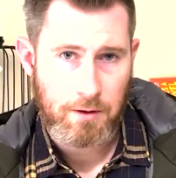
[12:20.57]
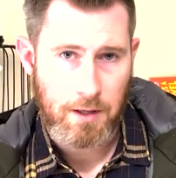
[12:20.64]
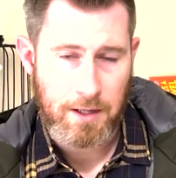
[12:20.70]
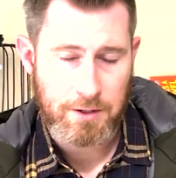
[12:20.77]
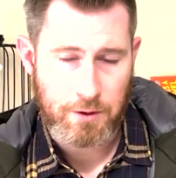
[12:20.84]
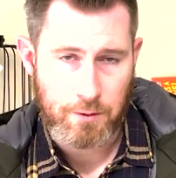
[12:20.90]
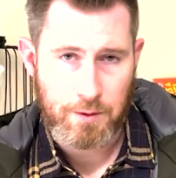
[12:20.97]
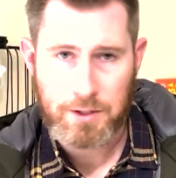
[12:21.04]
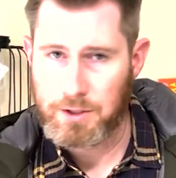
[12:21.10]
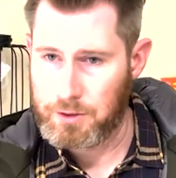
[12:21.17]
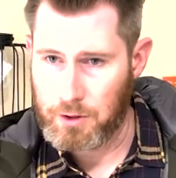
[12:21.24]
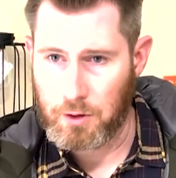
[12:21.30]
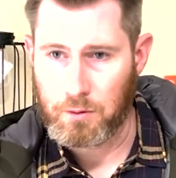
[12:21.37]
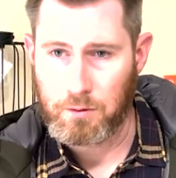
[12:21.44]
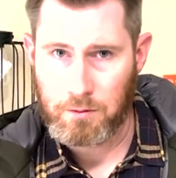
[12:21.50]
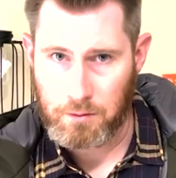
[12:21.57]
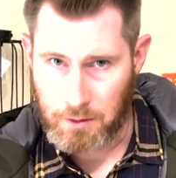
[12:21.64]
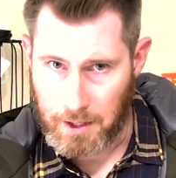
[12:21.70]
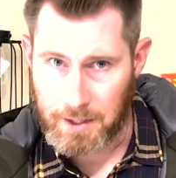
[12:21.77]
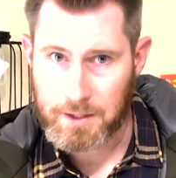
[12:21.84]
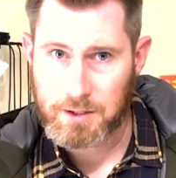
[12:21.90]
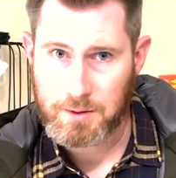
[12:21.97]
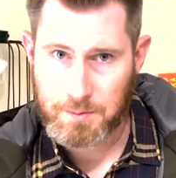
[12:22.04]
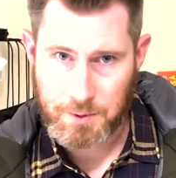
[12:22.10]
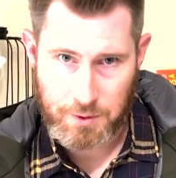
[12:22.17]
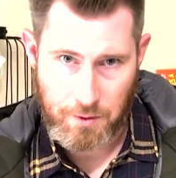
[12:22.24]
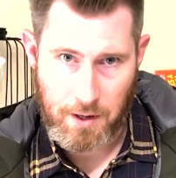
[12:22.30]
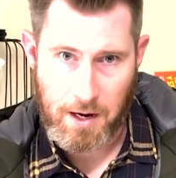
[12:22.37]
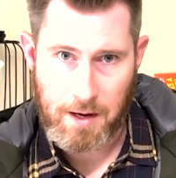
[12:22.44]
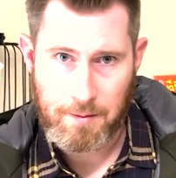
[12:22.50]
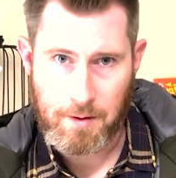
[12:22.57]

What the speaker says: As always, like, subscribe,